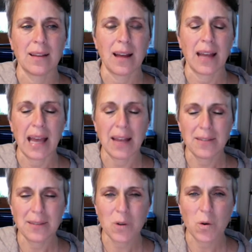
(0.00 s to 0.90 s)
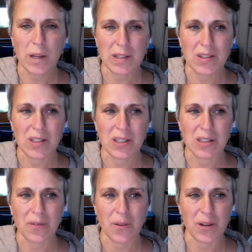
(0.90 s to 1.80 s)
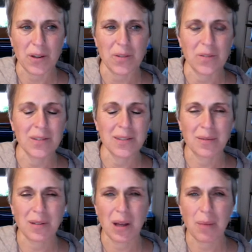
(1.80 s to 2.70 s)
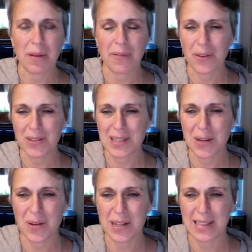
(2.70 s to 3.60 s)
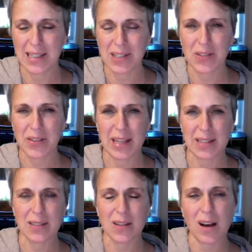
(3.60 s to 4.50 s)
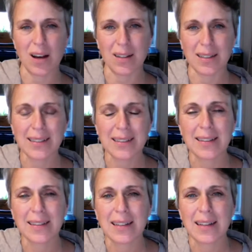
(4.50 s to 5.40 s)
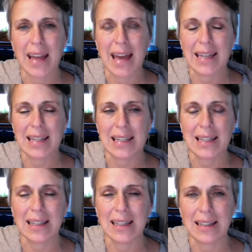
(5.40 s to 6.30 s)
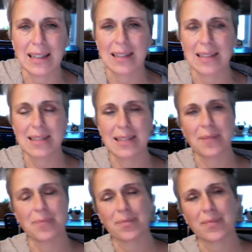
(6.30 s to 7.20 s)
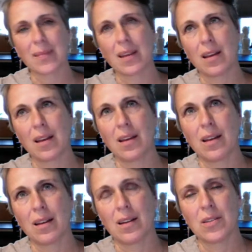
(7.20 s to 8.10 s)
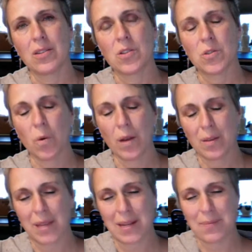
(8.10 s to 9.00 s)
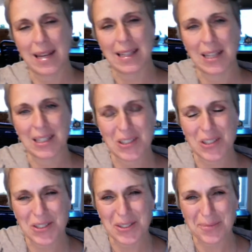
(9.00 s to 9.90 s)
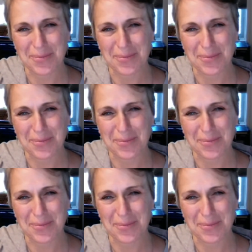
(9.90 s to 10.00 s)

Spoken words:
I have some questions for you, but first I want to teach you that song, and it is "Soil Made My Lunch."